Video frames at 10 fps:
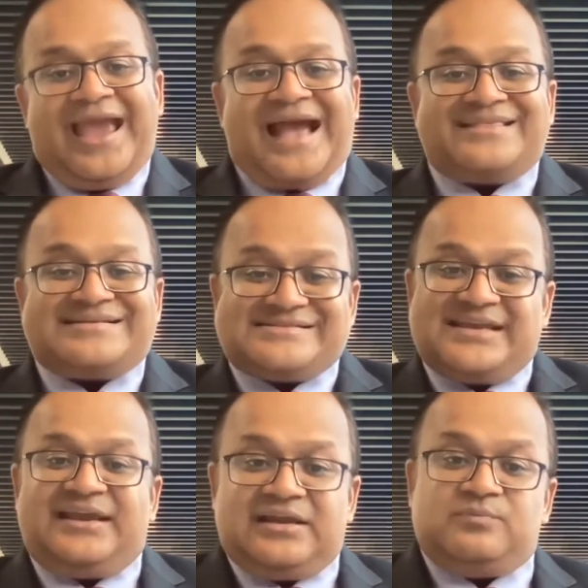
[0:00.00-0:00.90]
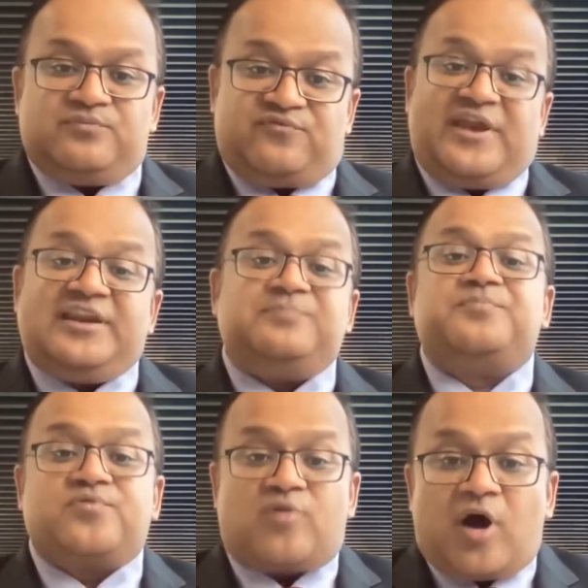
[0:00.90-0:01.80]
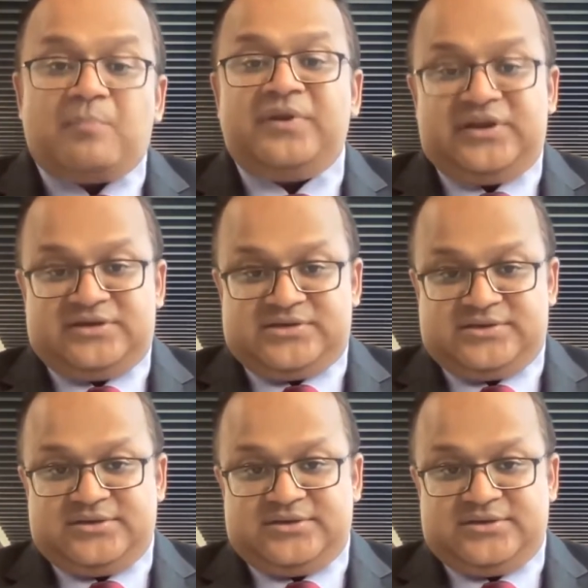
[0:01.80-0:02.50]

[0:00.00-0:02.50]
And the second very prominent